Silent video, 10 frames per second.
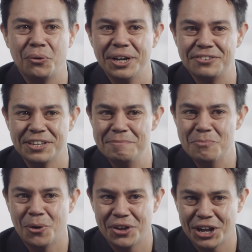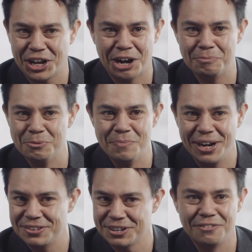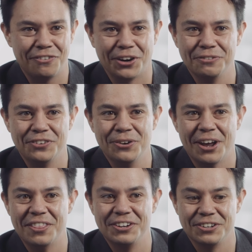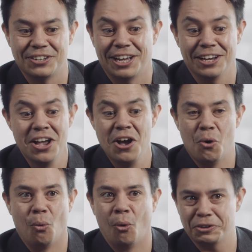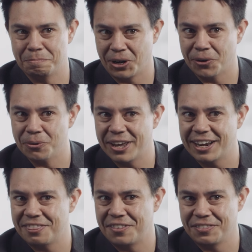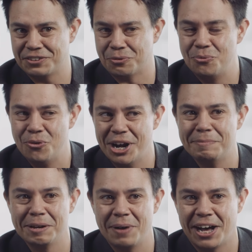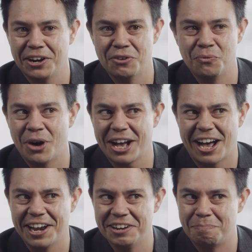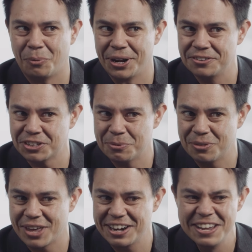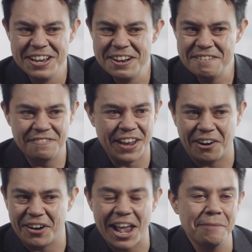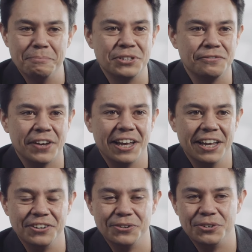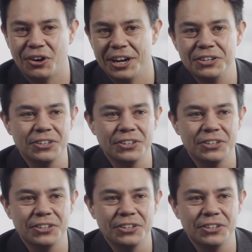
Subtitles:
really see more than a couple meters in front of you, and then just like what's below there. And I think that's a really big part of what kind of brings some of that fear and atmosphere into Dredge.